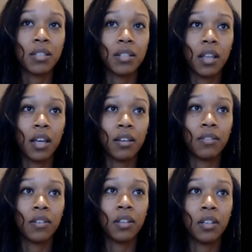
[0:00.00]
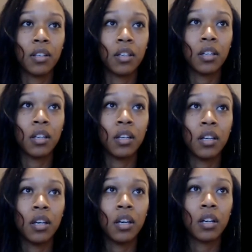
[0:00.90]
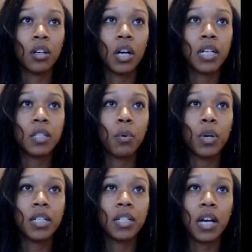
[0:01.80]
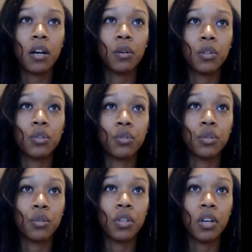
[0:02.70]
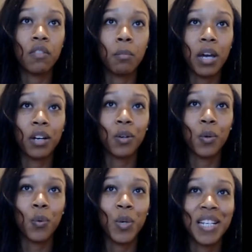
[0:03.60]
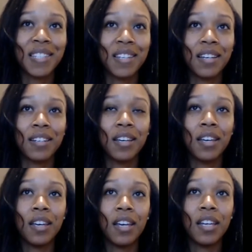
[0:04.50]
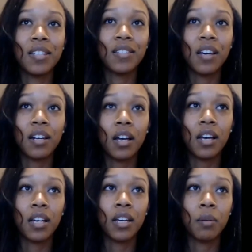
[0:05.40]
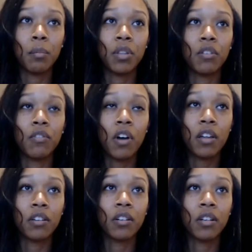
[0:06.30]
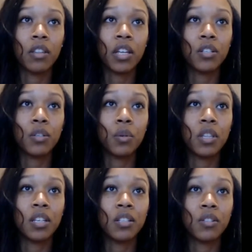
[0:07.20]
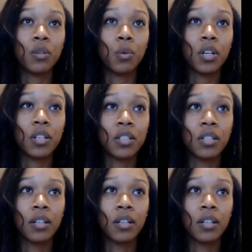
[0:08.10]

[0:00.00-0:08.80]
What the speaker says: in life. Christ pointed out the truth of the matter when he said, "It is not I, but the Father that doeth these good works."